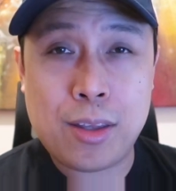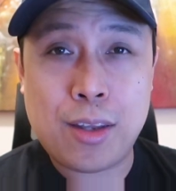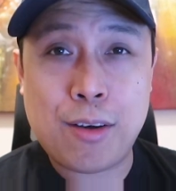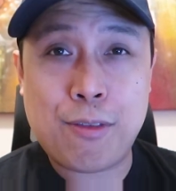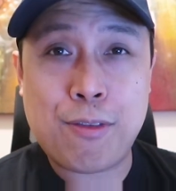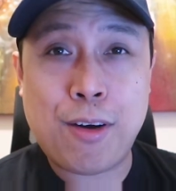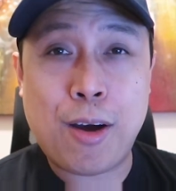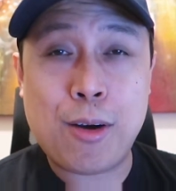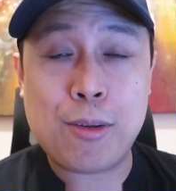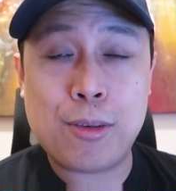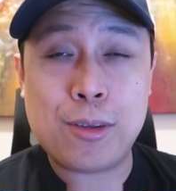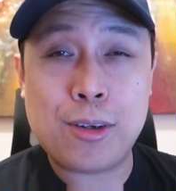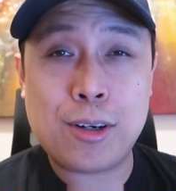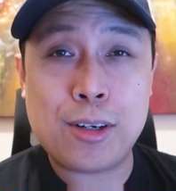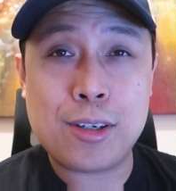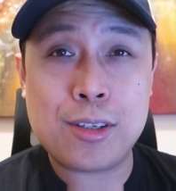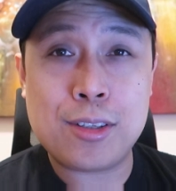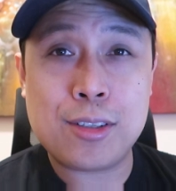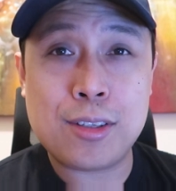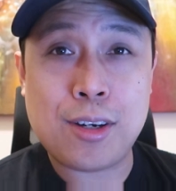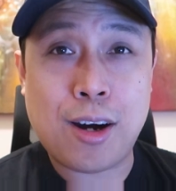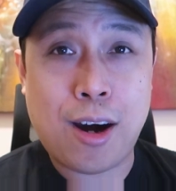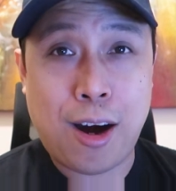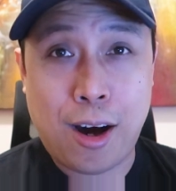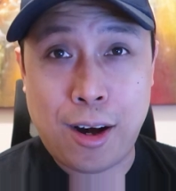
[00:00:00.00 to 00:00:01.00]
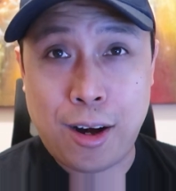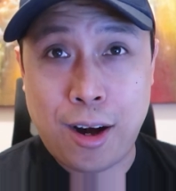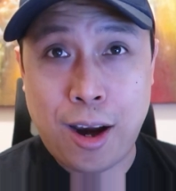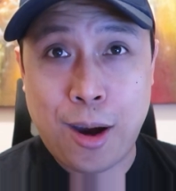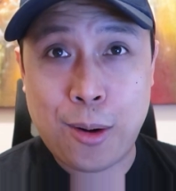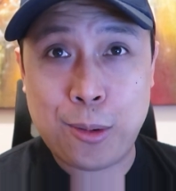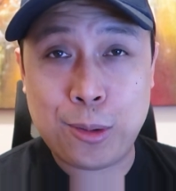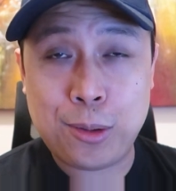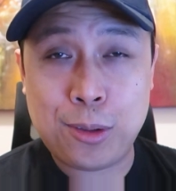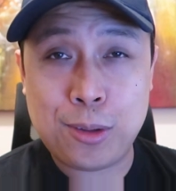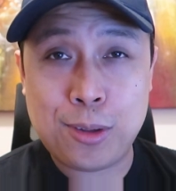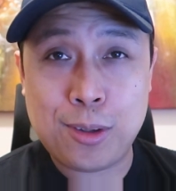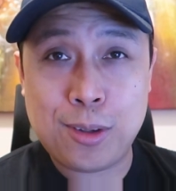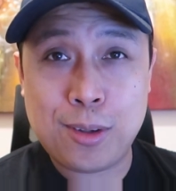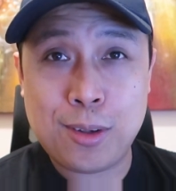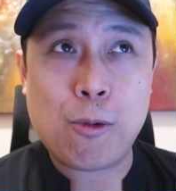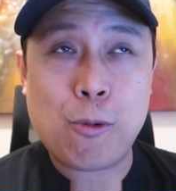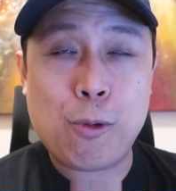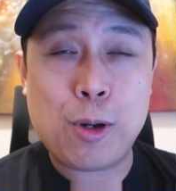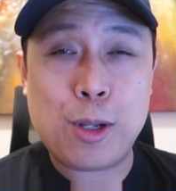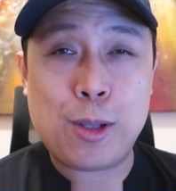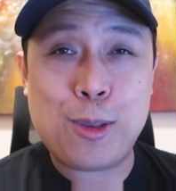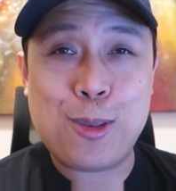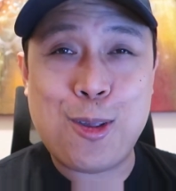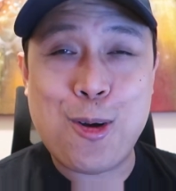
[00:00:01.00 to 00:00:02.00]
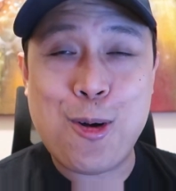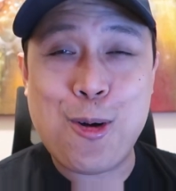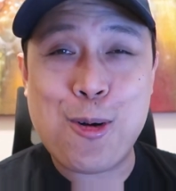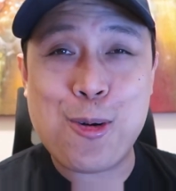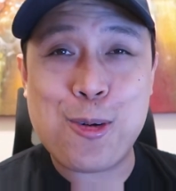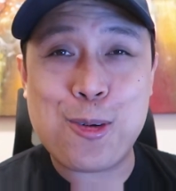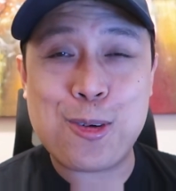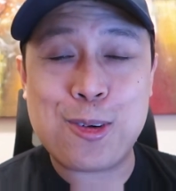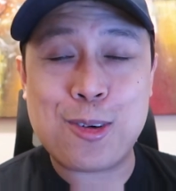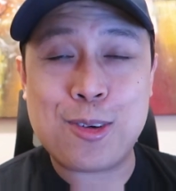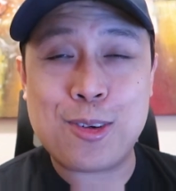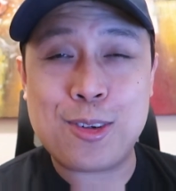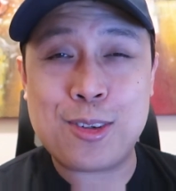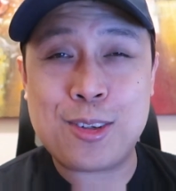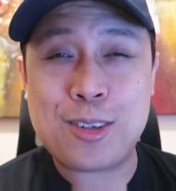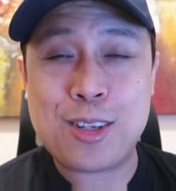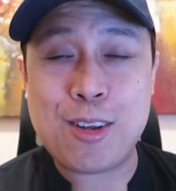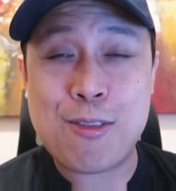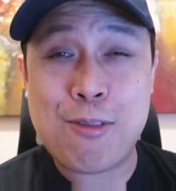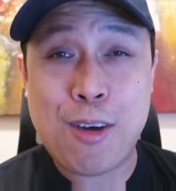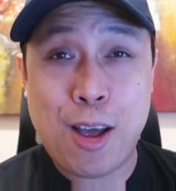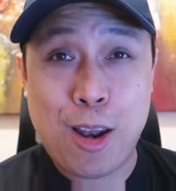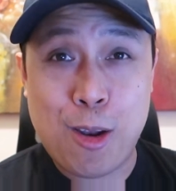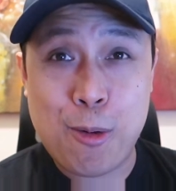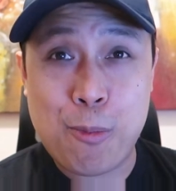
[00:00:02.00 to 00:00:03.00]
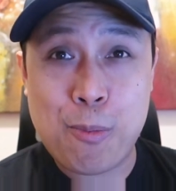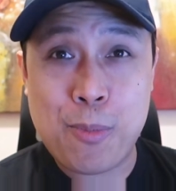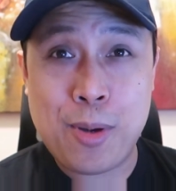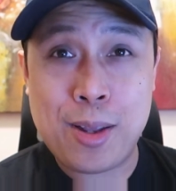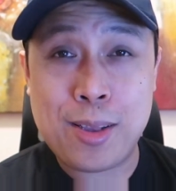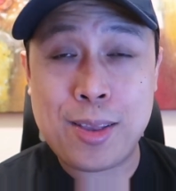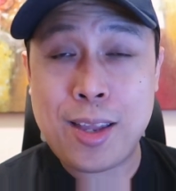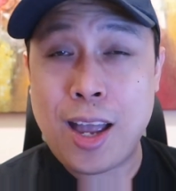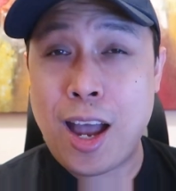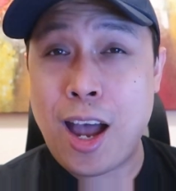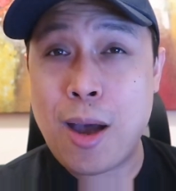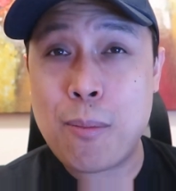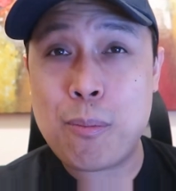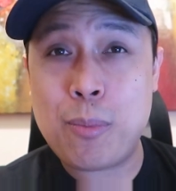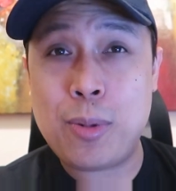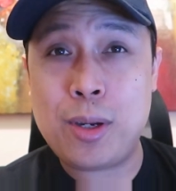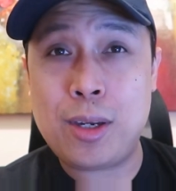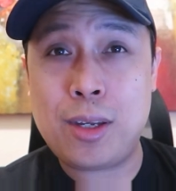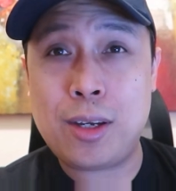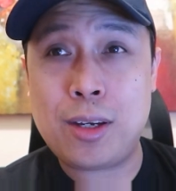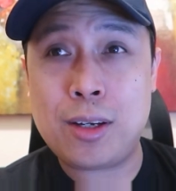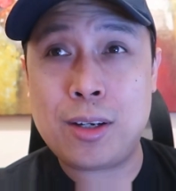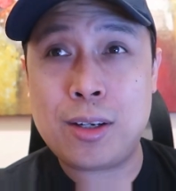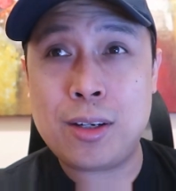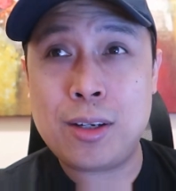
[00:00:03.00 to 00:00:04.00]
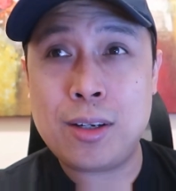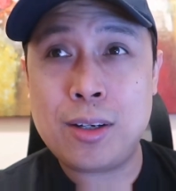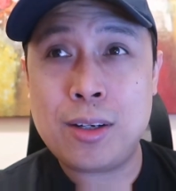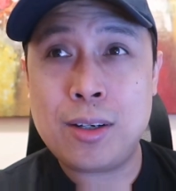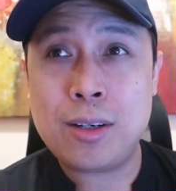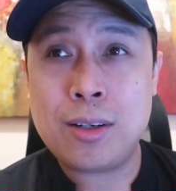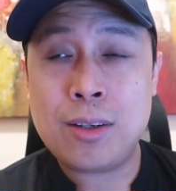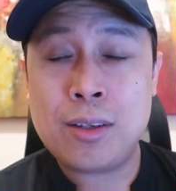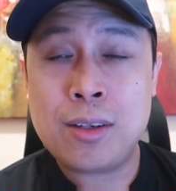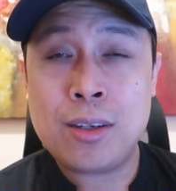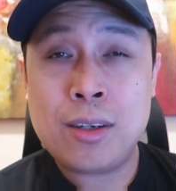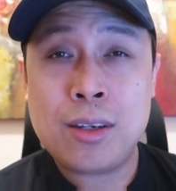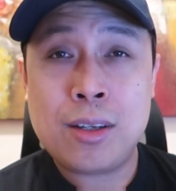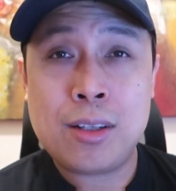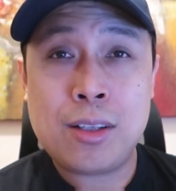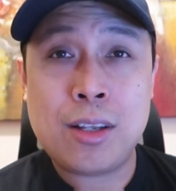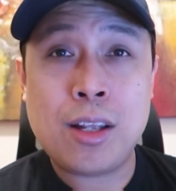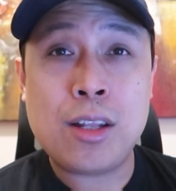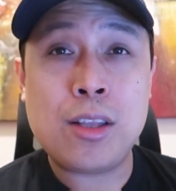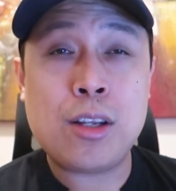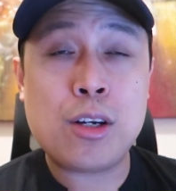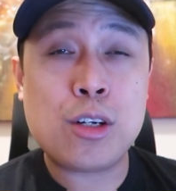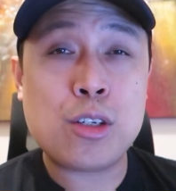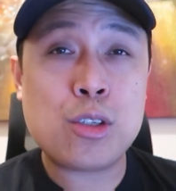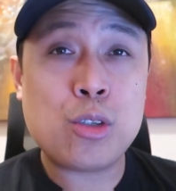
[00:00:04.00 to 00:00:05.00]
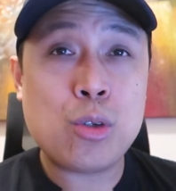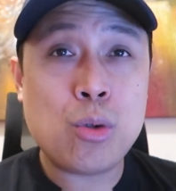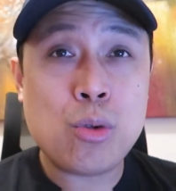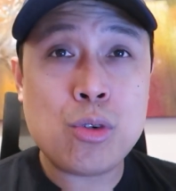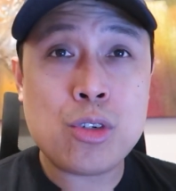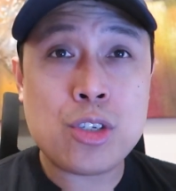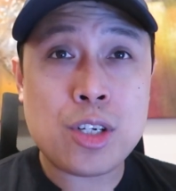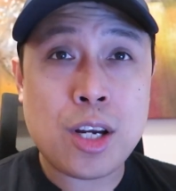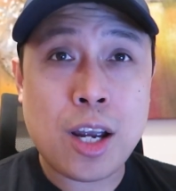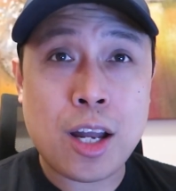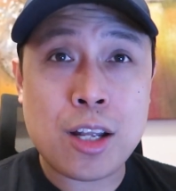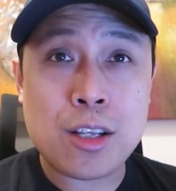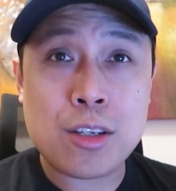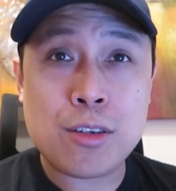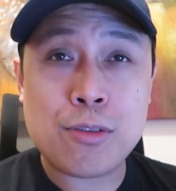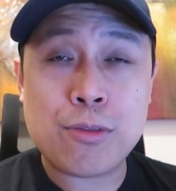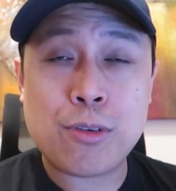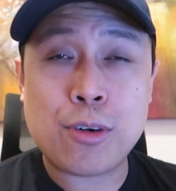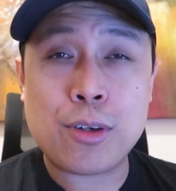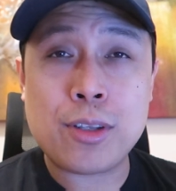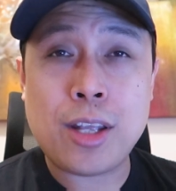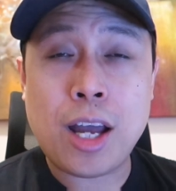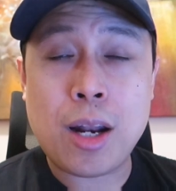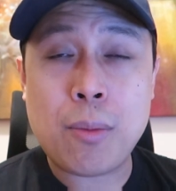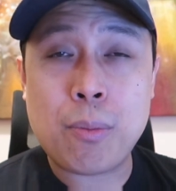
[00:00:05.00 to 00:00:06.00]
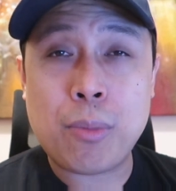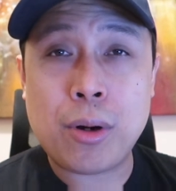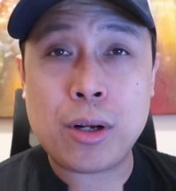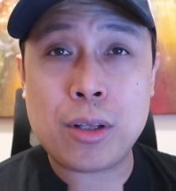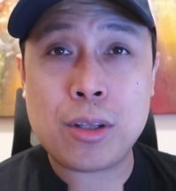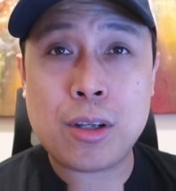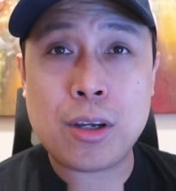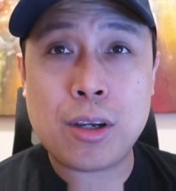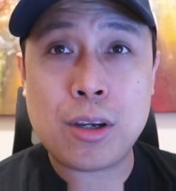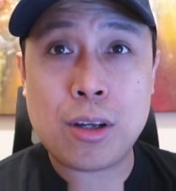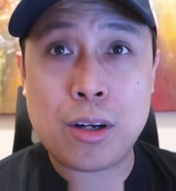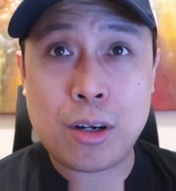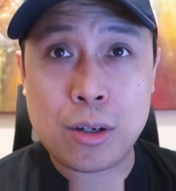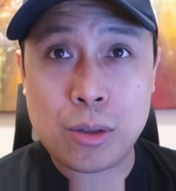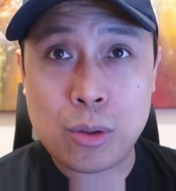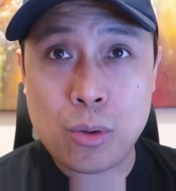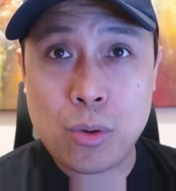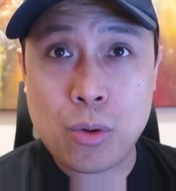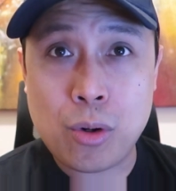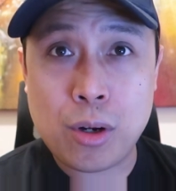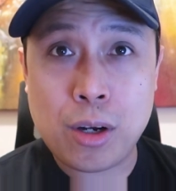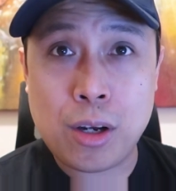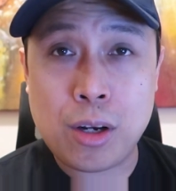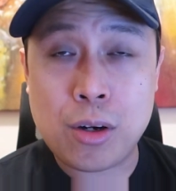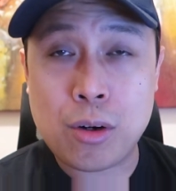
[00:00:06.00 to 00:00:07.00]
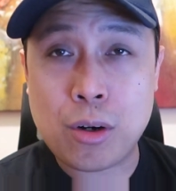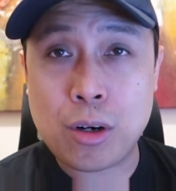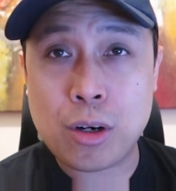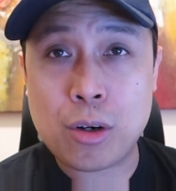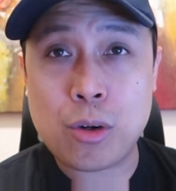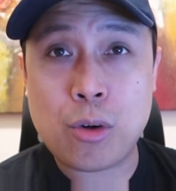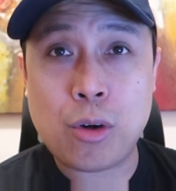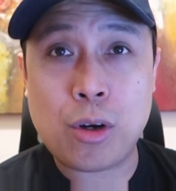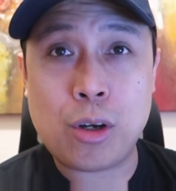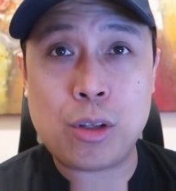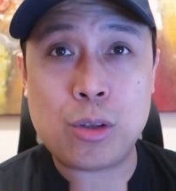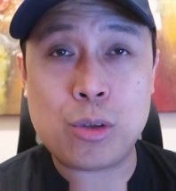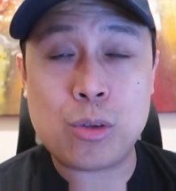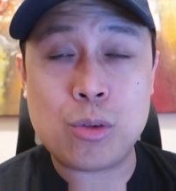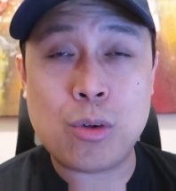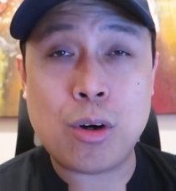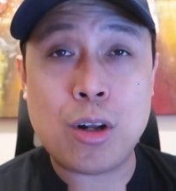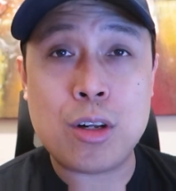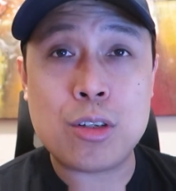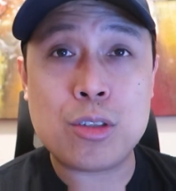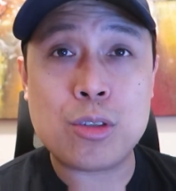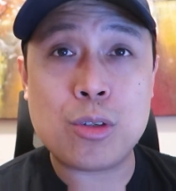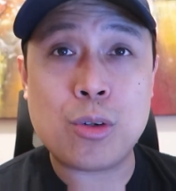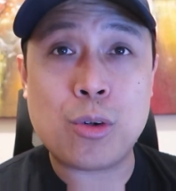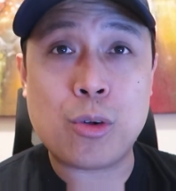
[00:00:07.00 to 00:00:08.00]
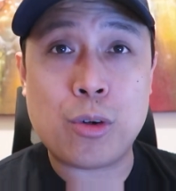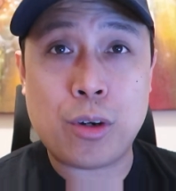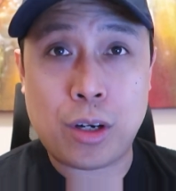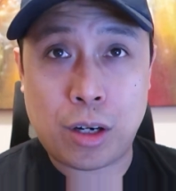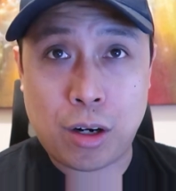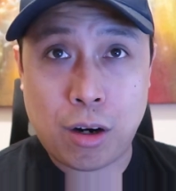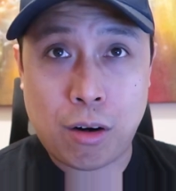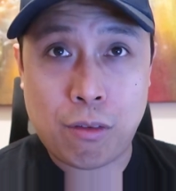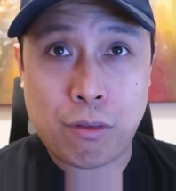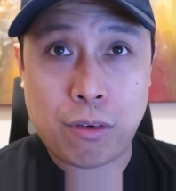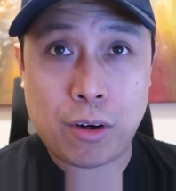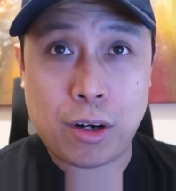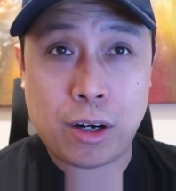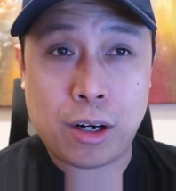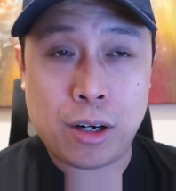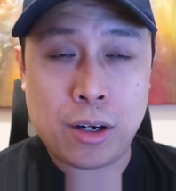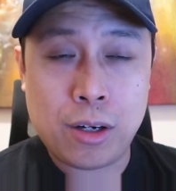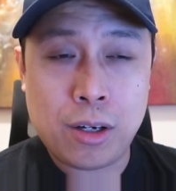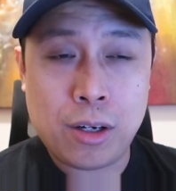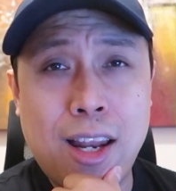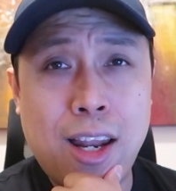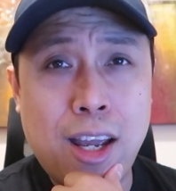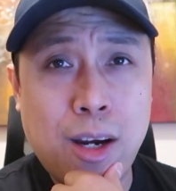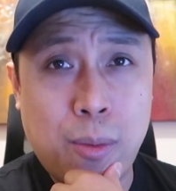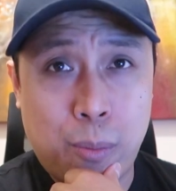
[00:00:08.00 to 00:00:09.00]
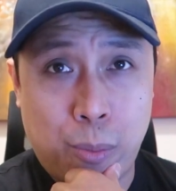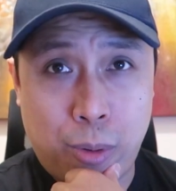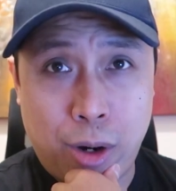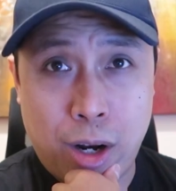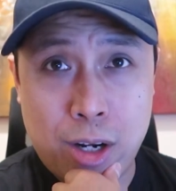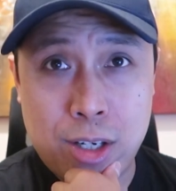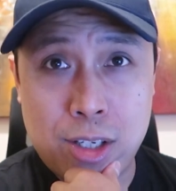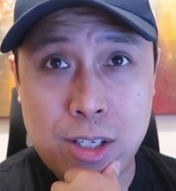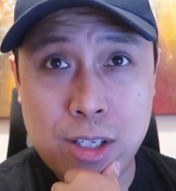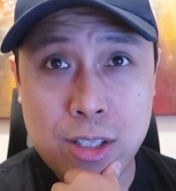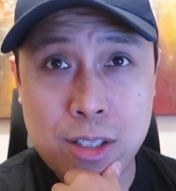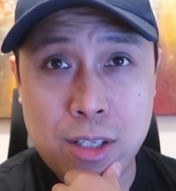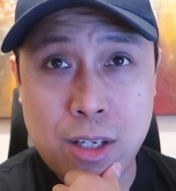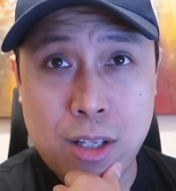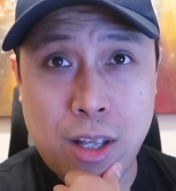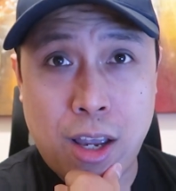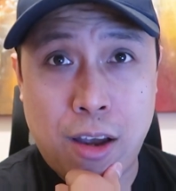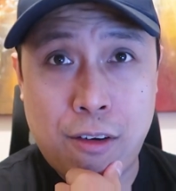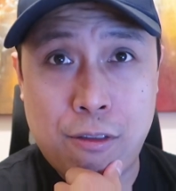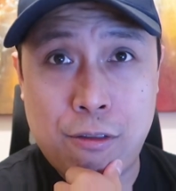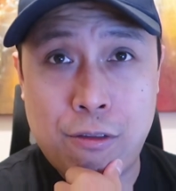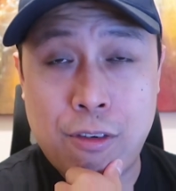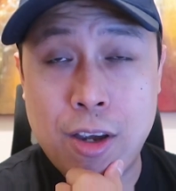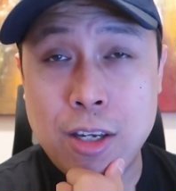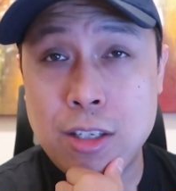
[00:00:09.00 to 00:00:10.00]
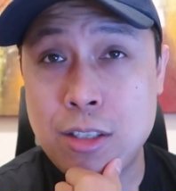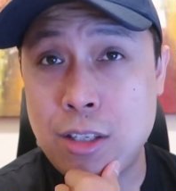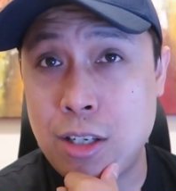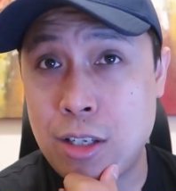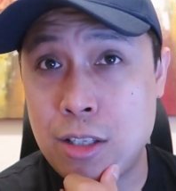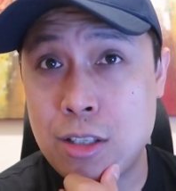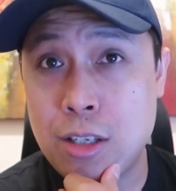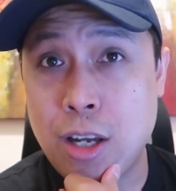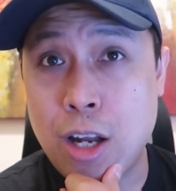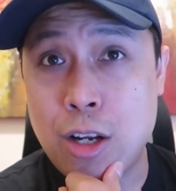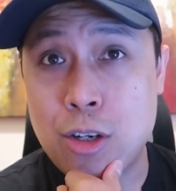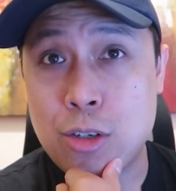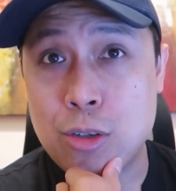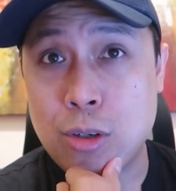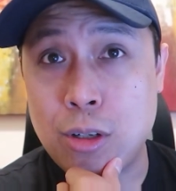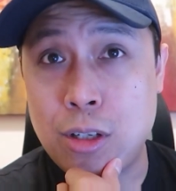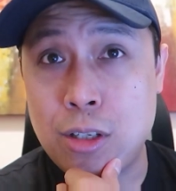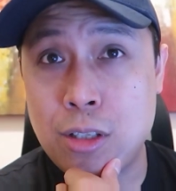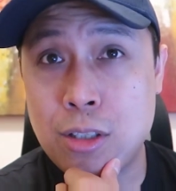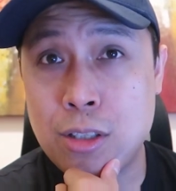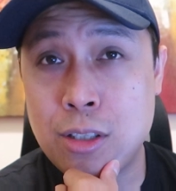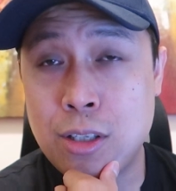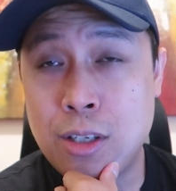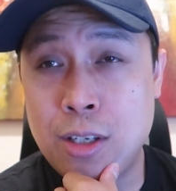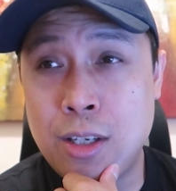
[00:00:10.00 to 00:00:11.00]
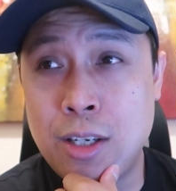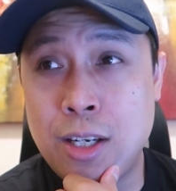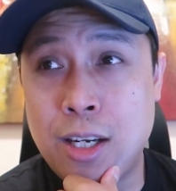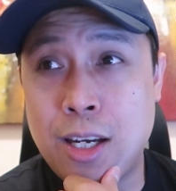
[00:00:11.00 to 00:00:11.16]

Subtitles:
the founders are out with no development happening, then there's no chance for that particular token or coin to also recover. I like projects that have vesting schedules.